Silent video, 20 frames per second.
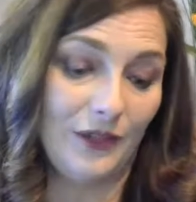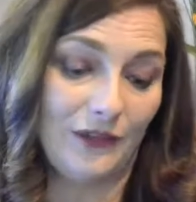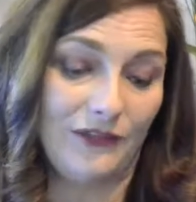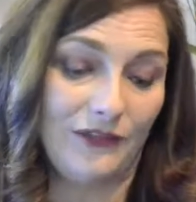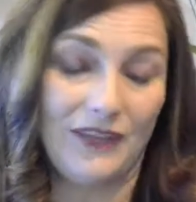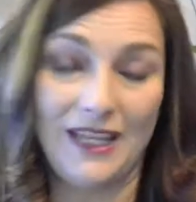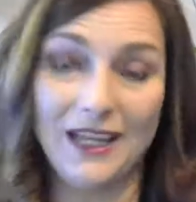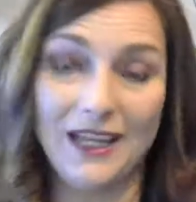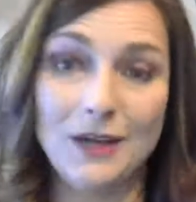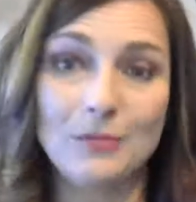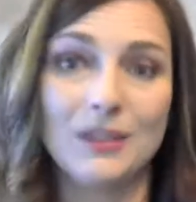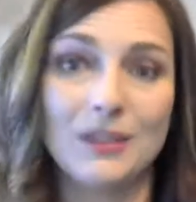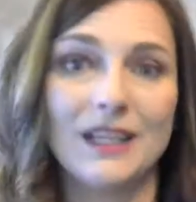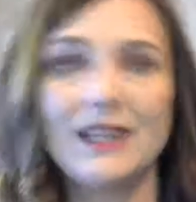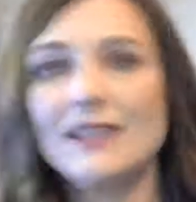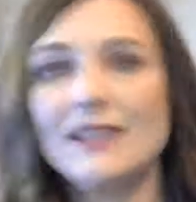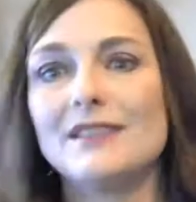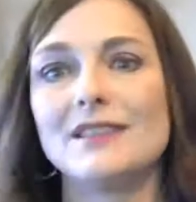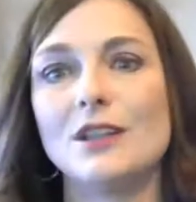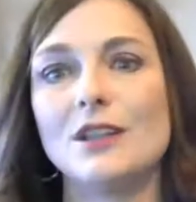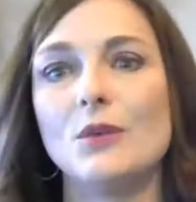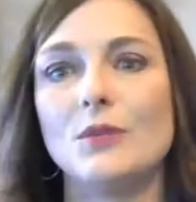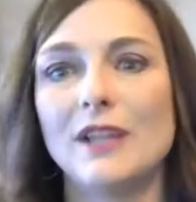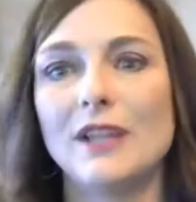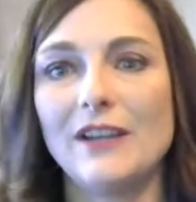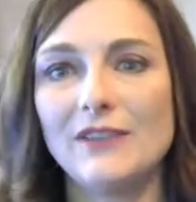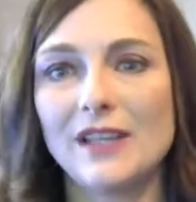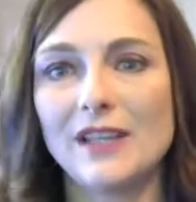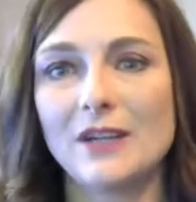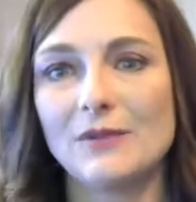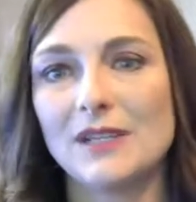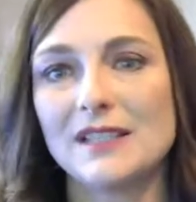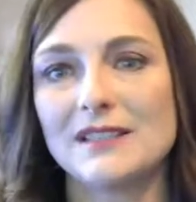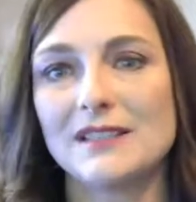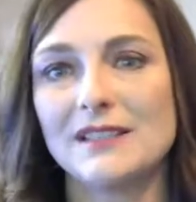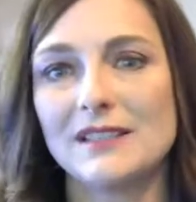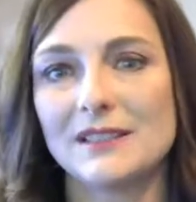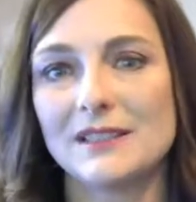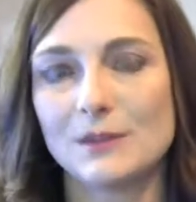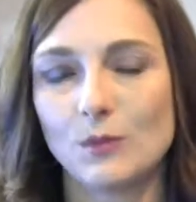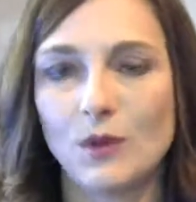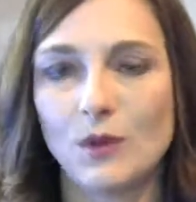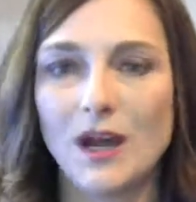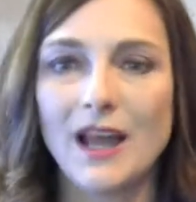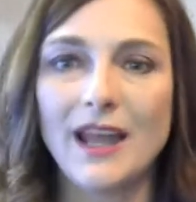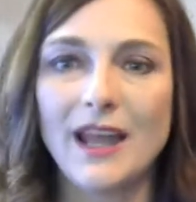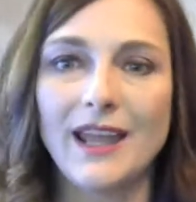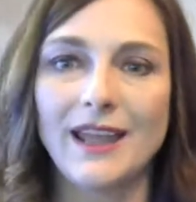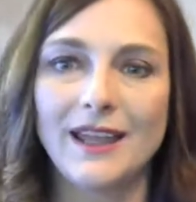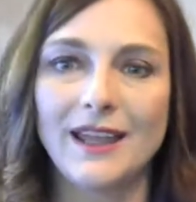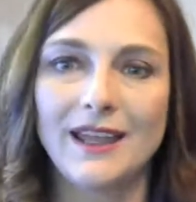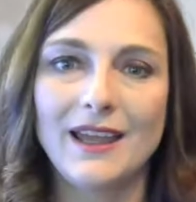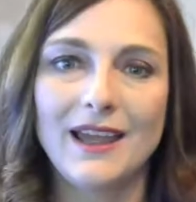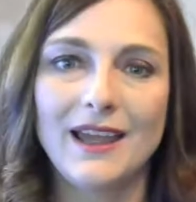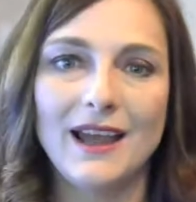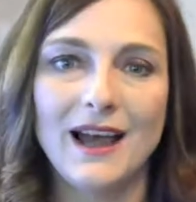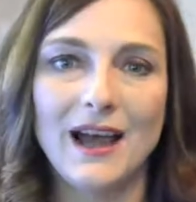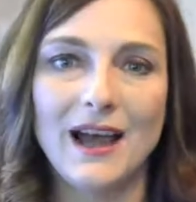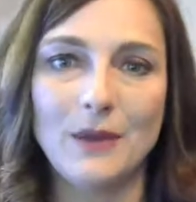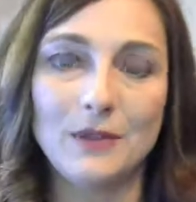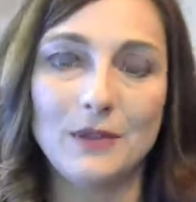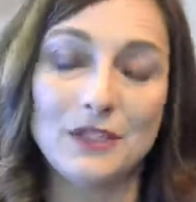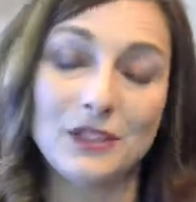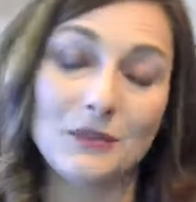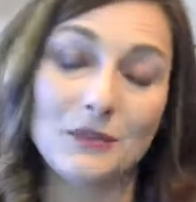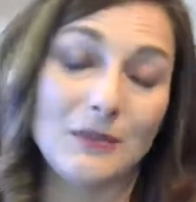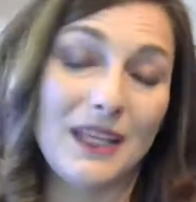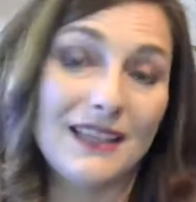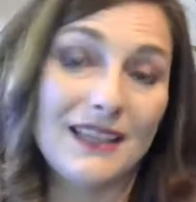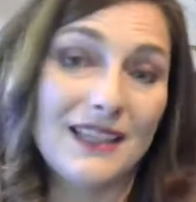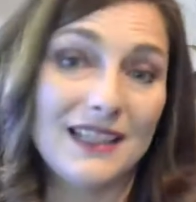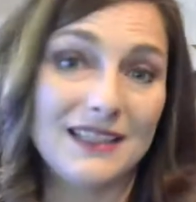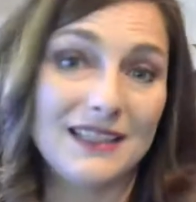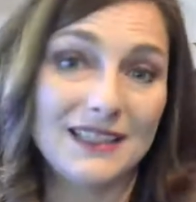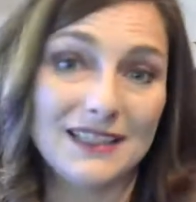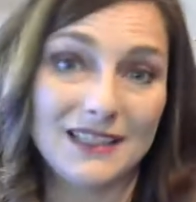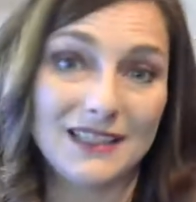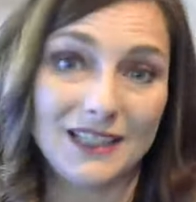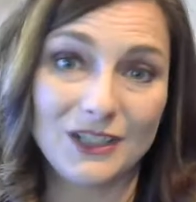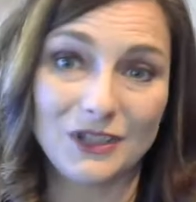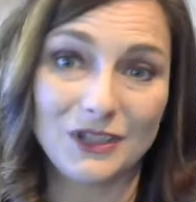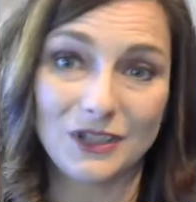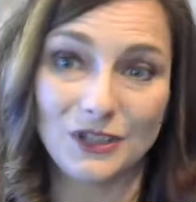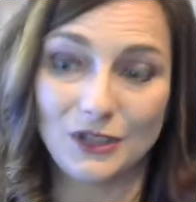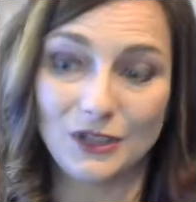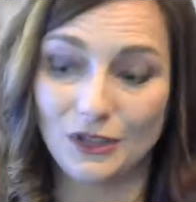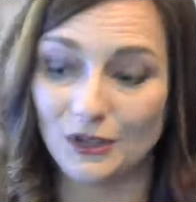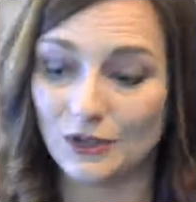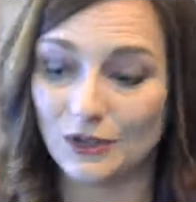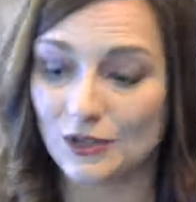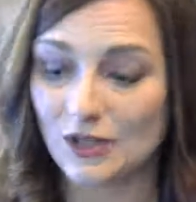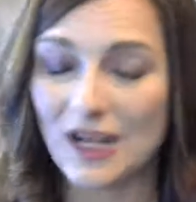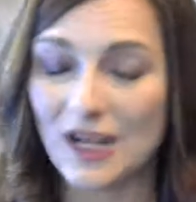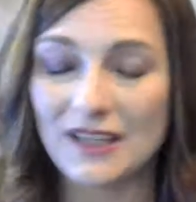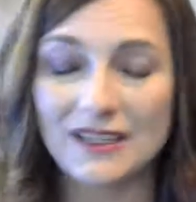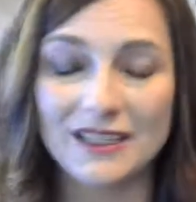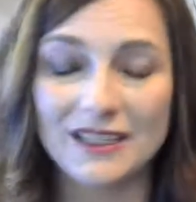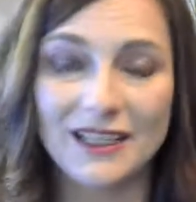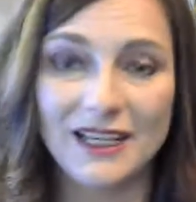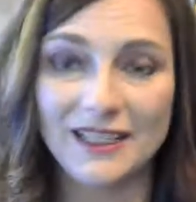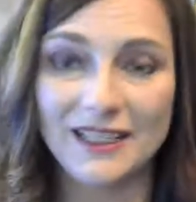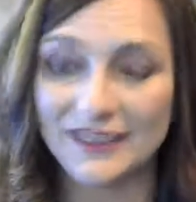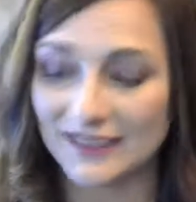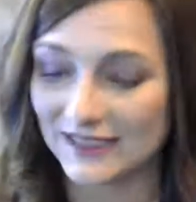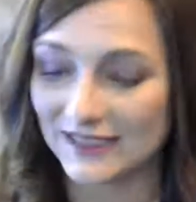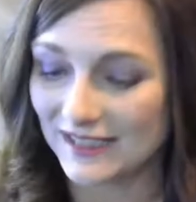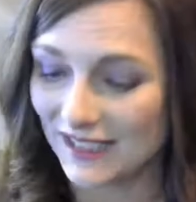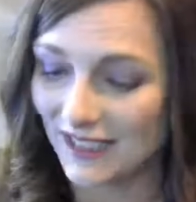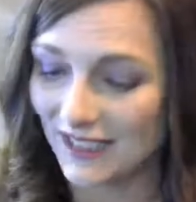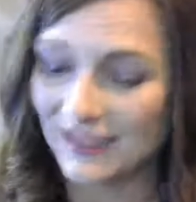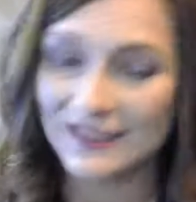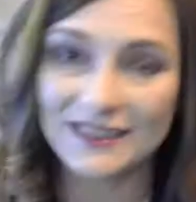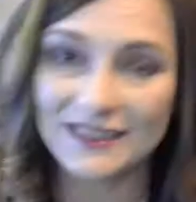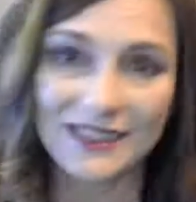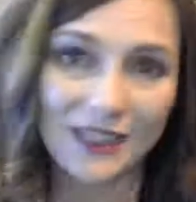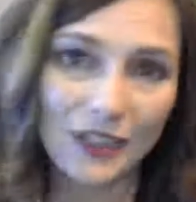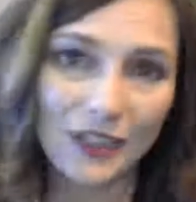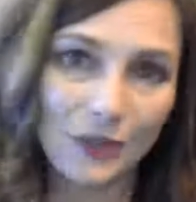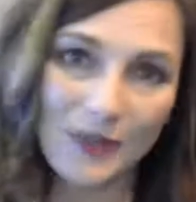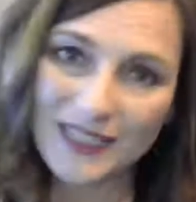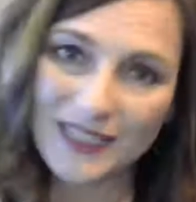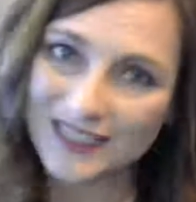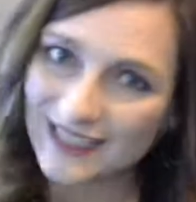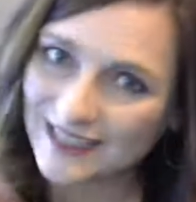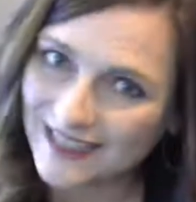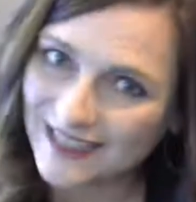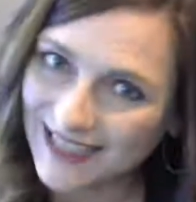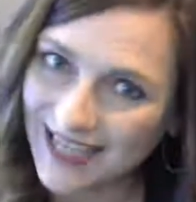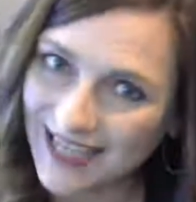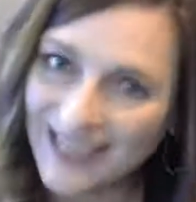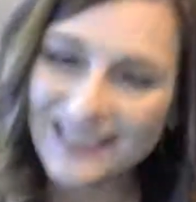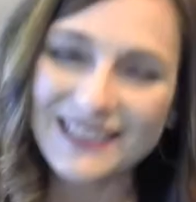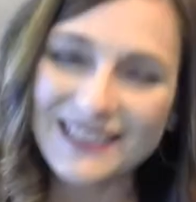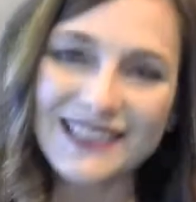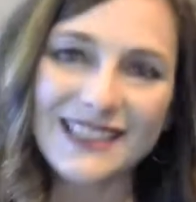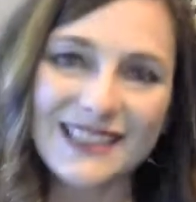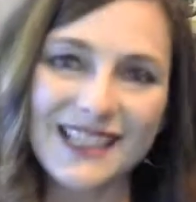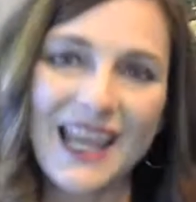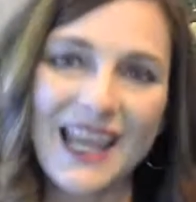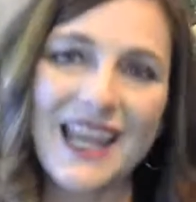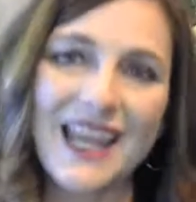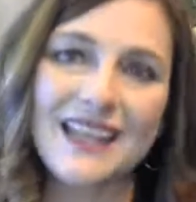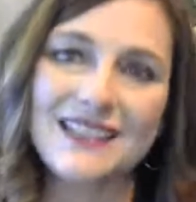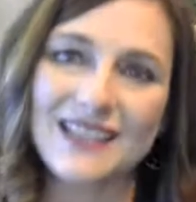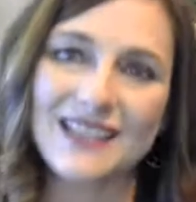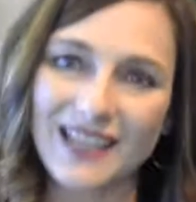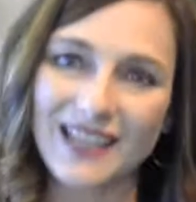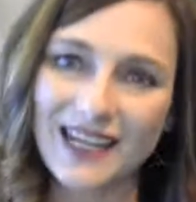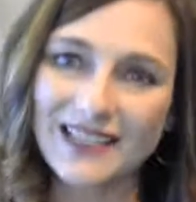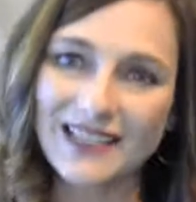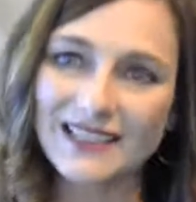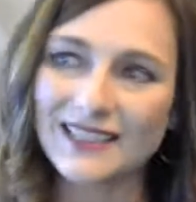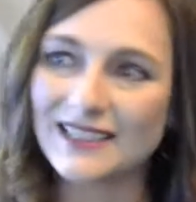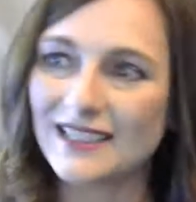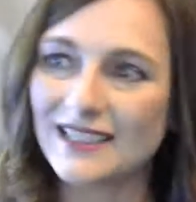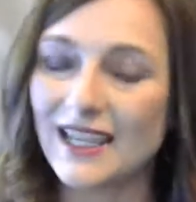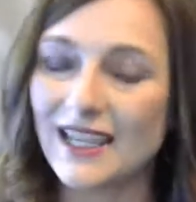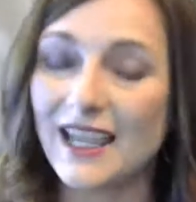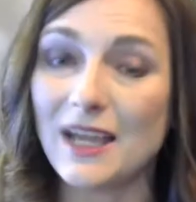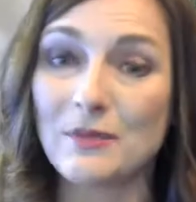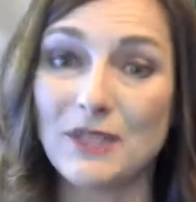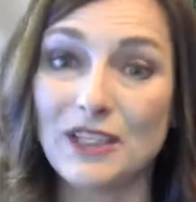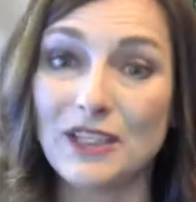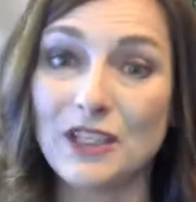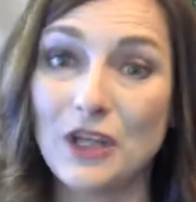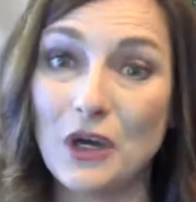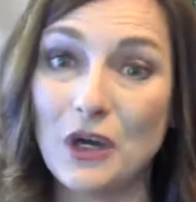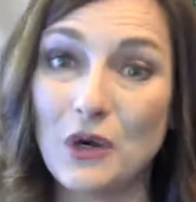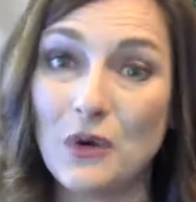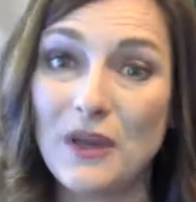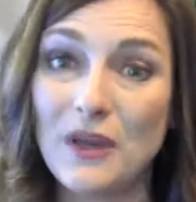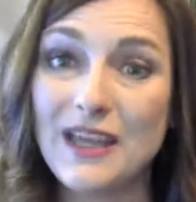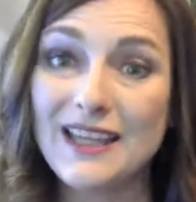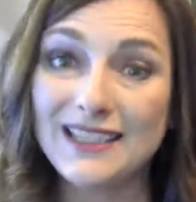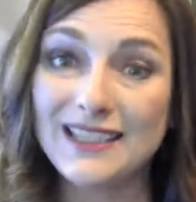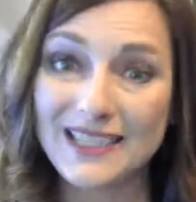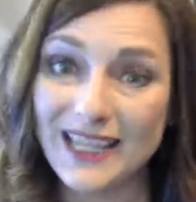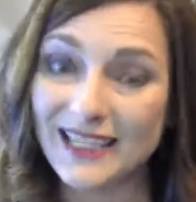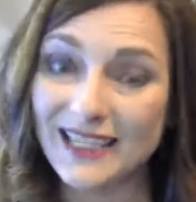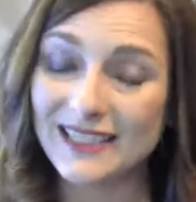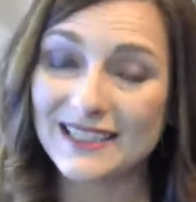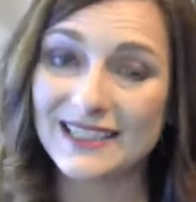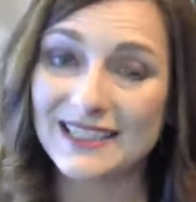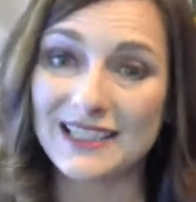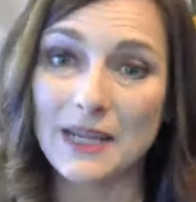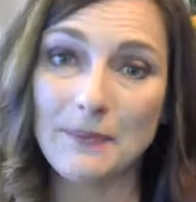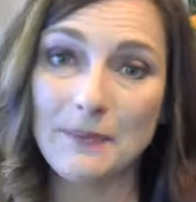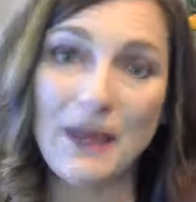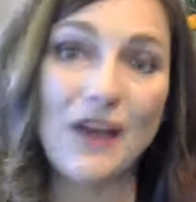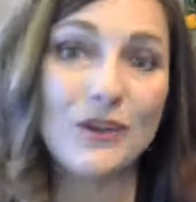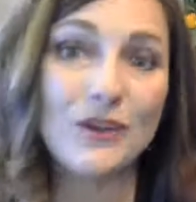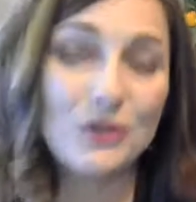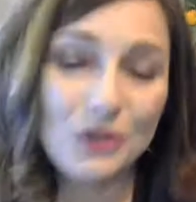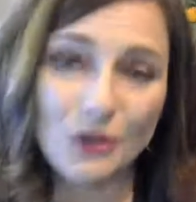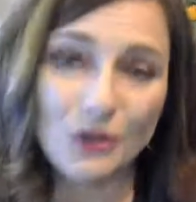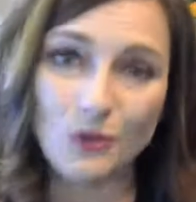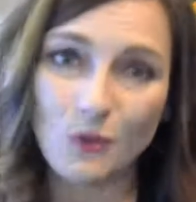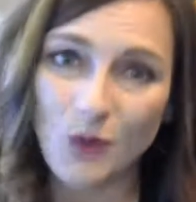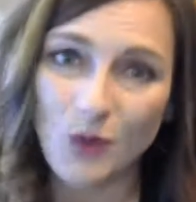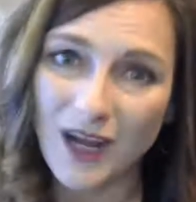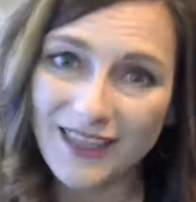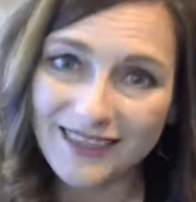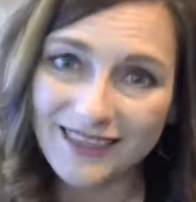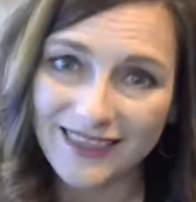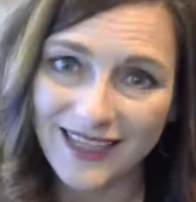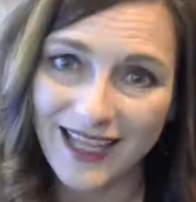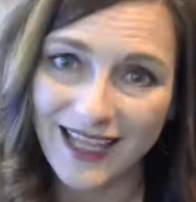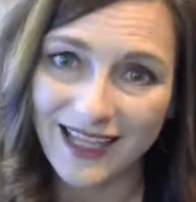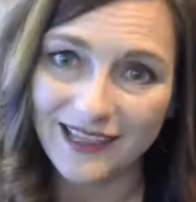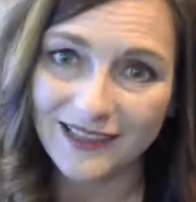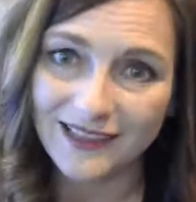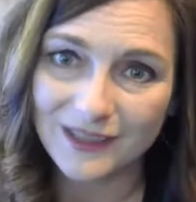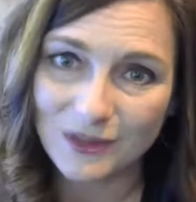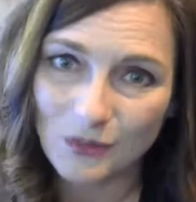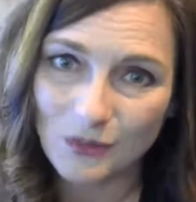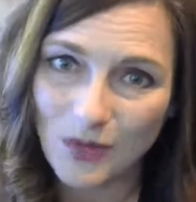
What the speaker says: family. So whatever that reason is why, I want you to make that decision, draw the line in the sand and say, you know what, today's the day. Today's the day I'm going to go take a step out and do one thing